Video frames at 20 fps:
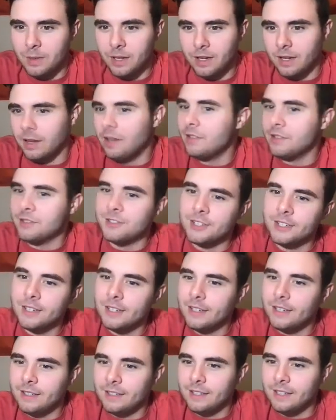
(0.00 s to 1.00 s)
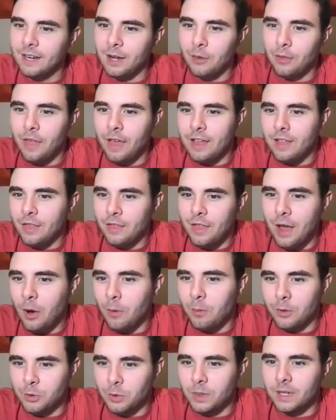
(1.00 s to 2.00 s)
because they
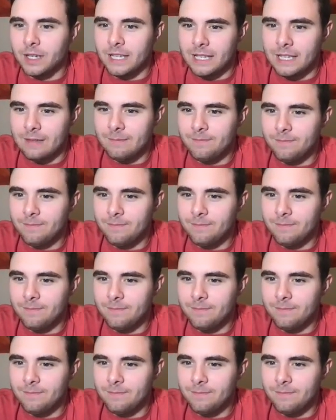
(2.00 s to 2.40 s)
almost want to.